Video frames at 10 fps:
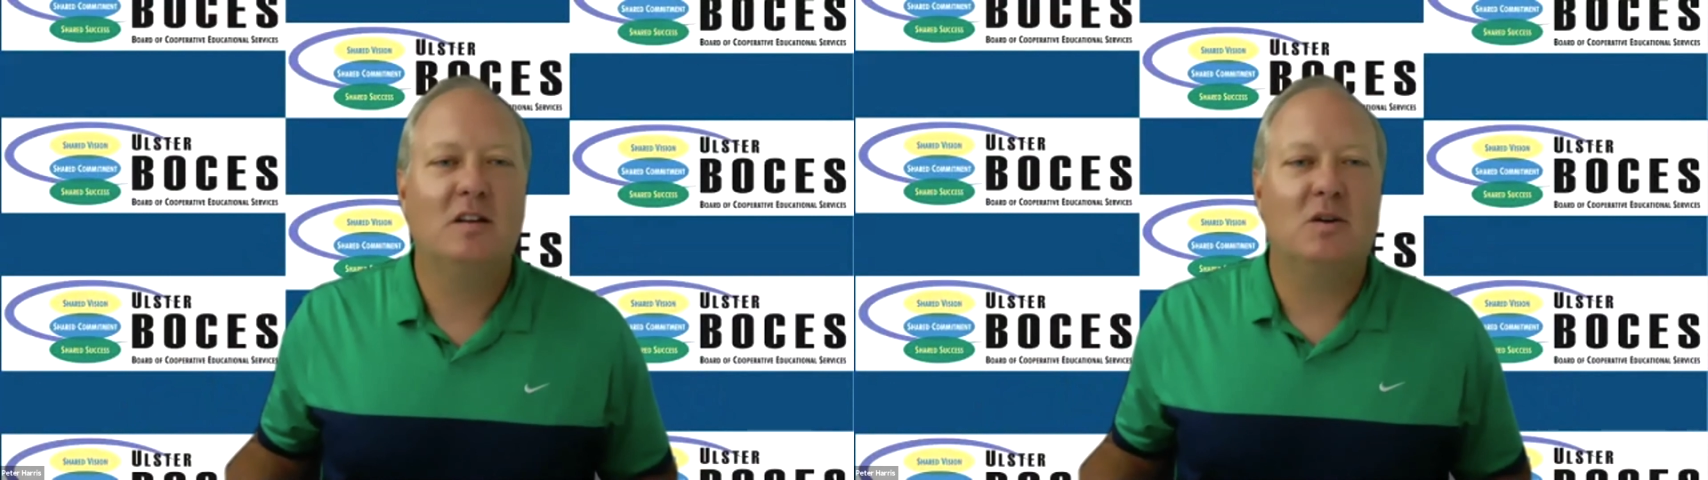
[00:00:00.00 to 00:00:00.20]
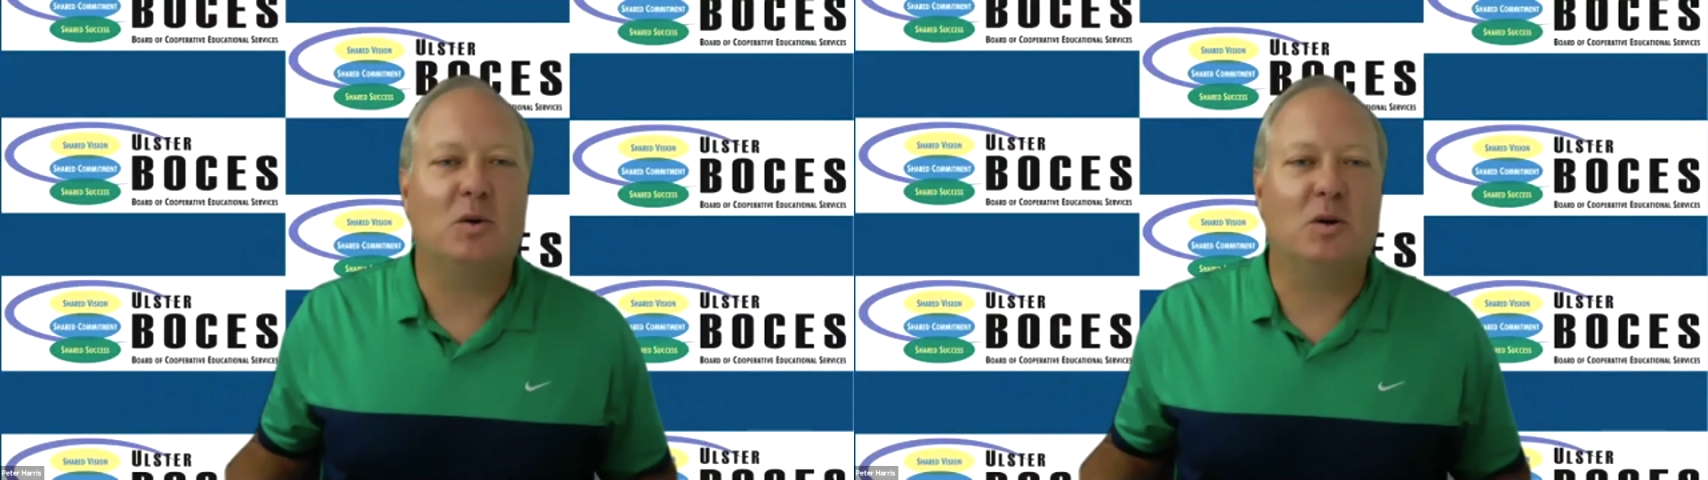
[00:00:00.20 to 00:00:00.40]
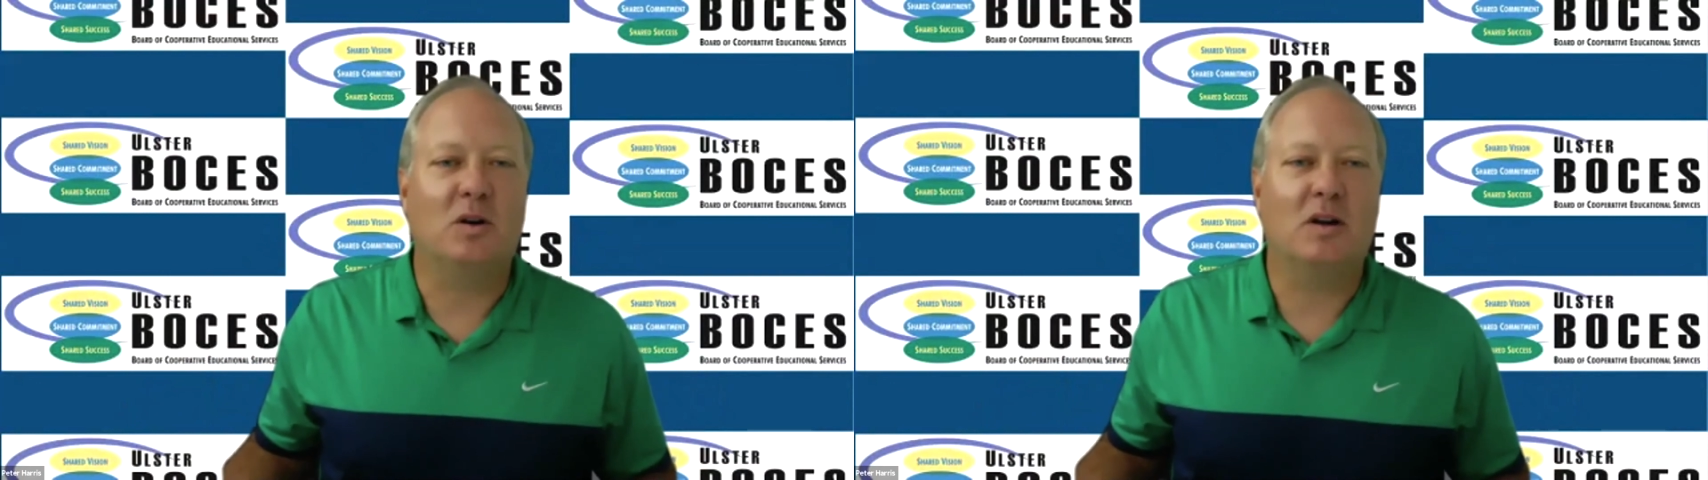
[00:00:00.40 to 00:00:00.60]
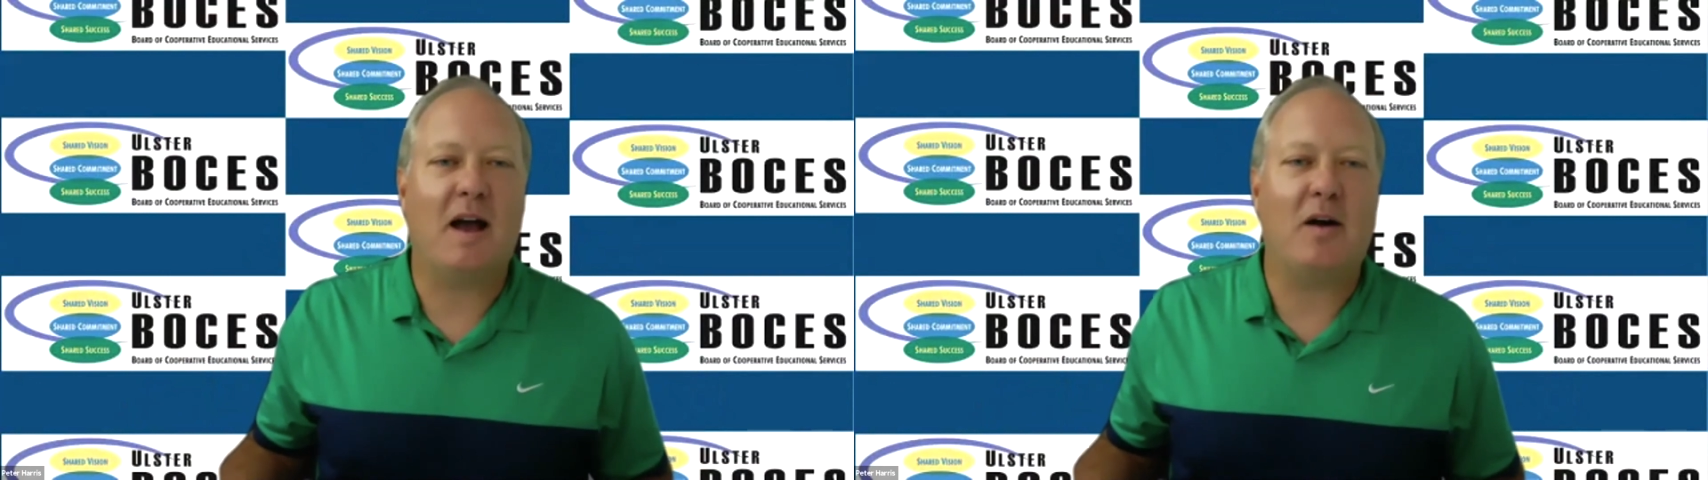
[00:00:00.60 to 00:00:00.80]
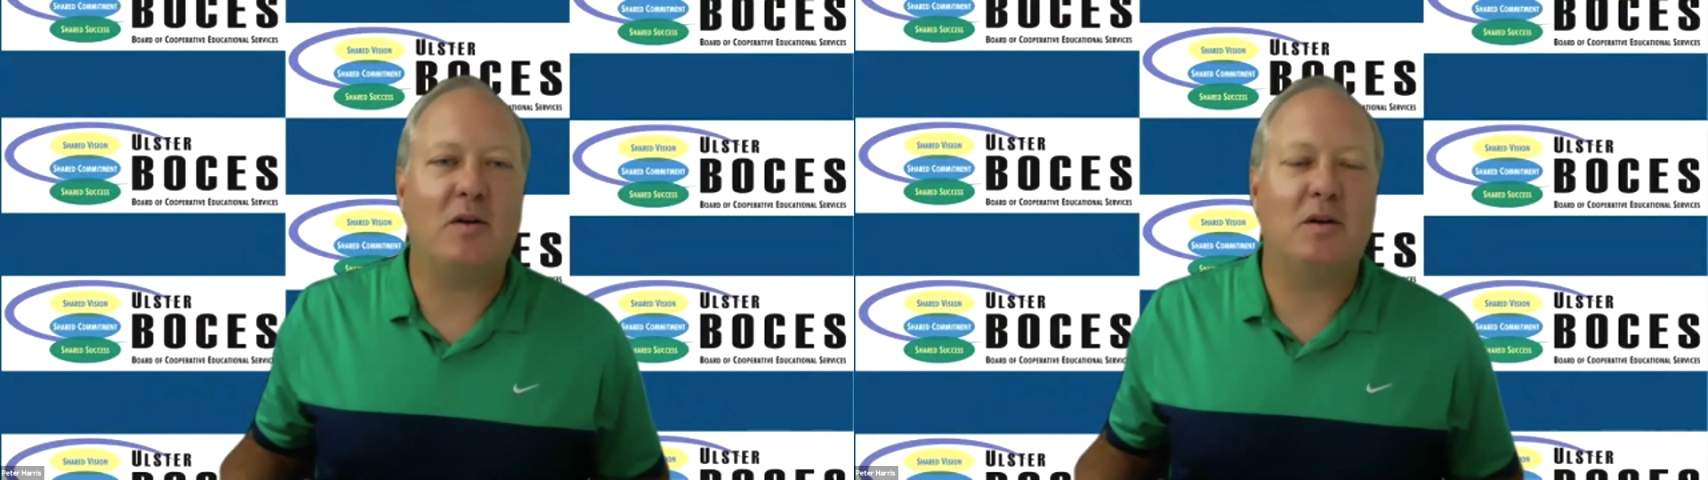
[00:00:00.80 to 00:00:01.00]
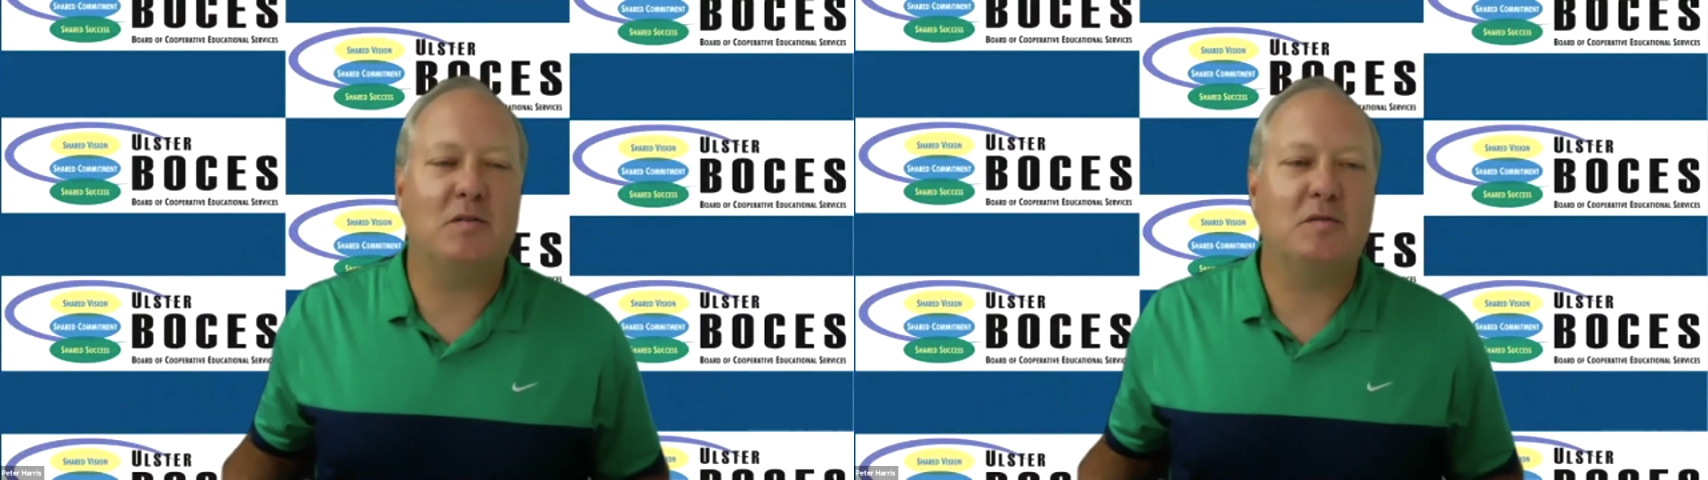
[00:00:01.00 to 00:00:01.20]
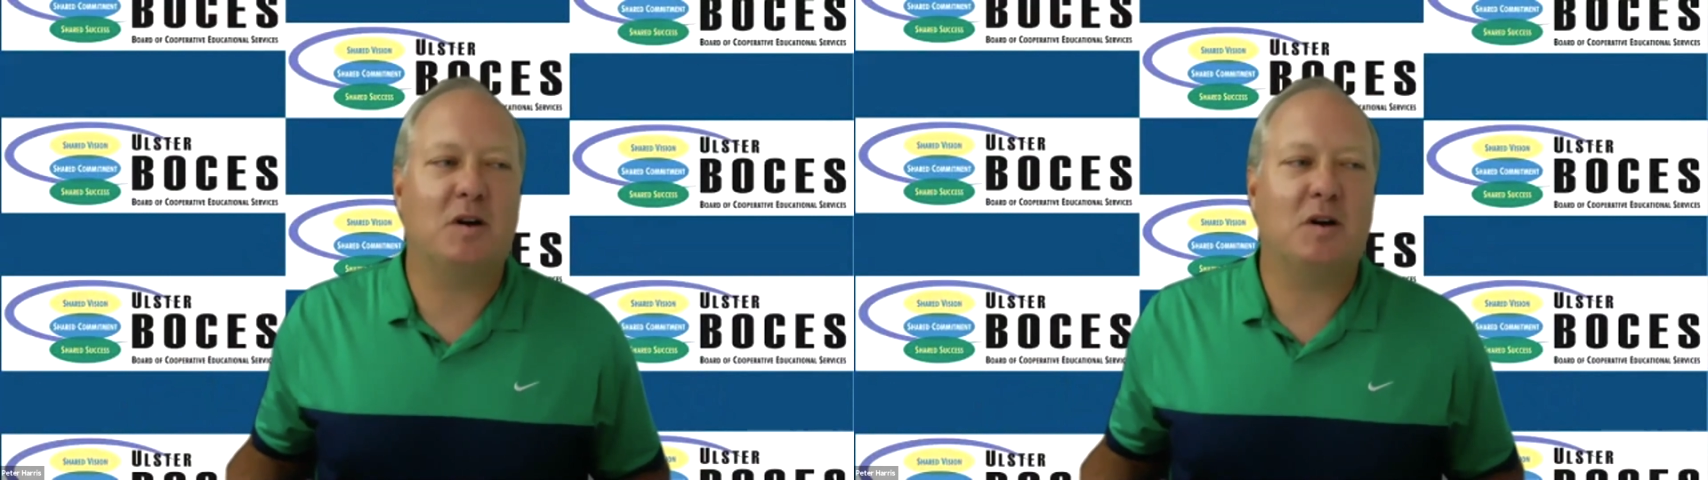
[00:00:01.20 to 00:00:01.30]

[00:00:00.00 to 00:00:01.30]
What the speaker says: or out of